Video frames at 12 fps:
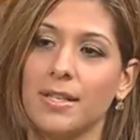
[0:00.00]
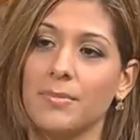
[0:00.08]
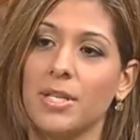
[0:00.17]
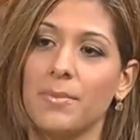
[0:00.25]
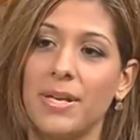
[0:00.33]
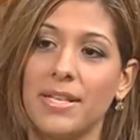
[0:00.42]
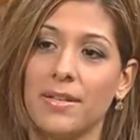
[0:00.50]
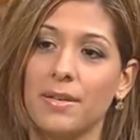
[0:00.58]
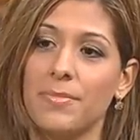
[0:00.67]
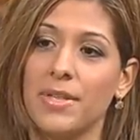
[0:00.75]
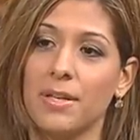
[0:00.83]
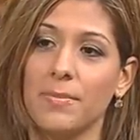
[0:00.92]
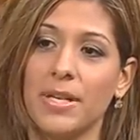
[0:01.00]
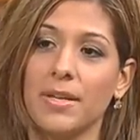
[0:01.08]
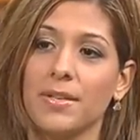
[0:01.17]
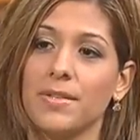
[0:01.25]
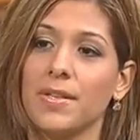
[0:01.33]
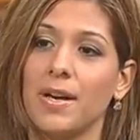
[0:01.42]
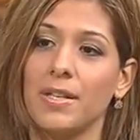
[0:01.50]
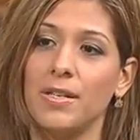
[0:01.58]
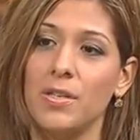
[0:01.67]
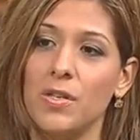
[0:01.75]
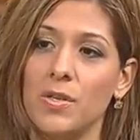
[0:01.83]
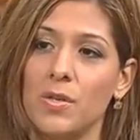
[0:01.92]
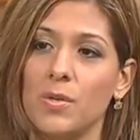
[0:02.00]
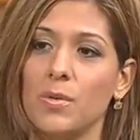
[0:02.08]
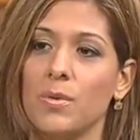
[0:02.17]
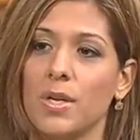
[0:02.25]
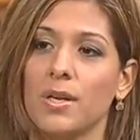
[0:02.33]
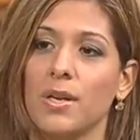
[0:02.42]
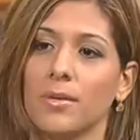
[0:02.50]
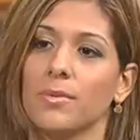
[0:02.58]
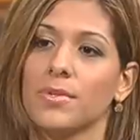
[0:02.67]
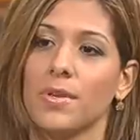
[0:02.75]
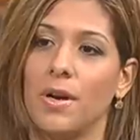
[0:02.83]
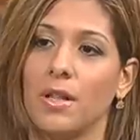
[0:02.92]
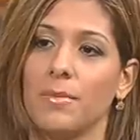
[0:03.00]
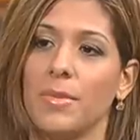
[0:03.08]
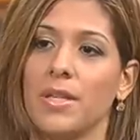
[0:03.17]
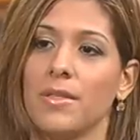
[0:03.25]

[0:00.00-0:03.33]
I'm going to make it up there because I knew that God was calling me.